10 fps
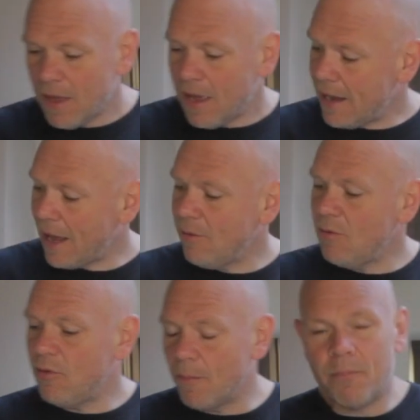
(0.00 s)
And now
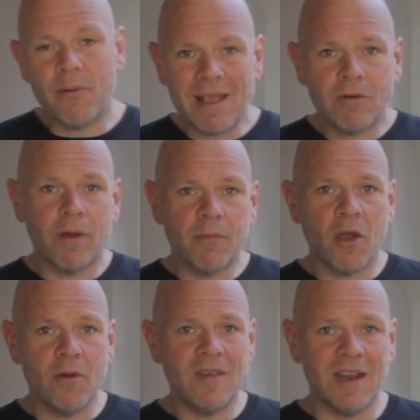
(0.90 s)
the breadcrumb
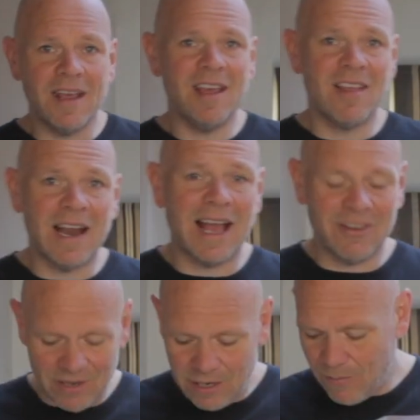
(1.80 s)
coating isn't
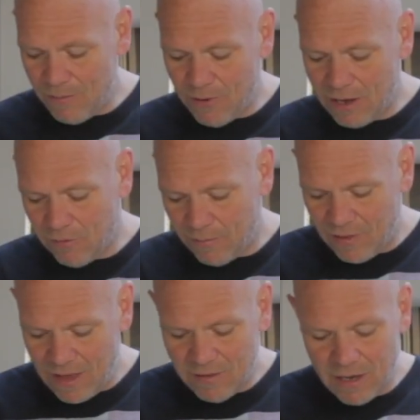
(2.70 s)
actually going to be breadcrumbs.
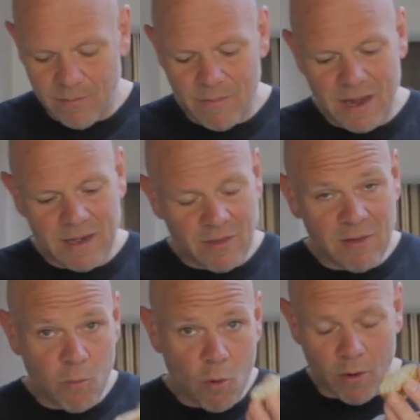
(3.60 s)
It is going to be made of
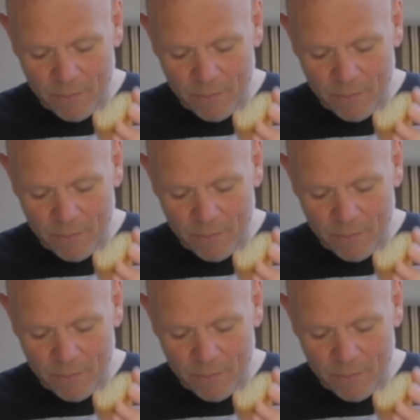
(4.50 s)
these water